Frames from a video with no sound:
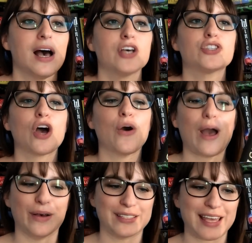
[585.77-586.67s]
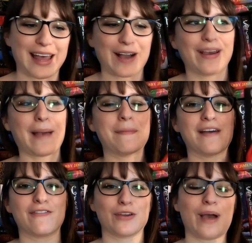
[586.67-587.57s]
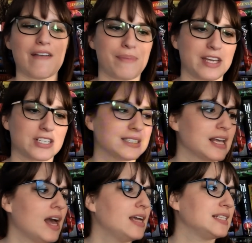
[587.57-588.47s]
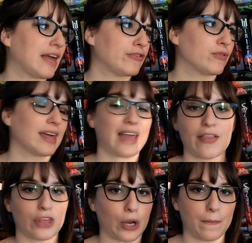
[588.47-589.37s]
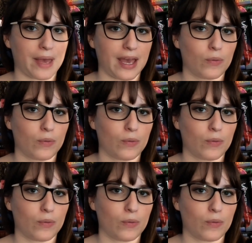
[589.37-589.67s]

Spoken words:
So I would say that going in, but if you have patience to get through like that little bit,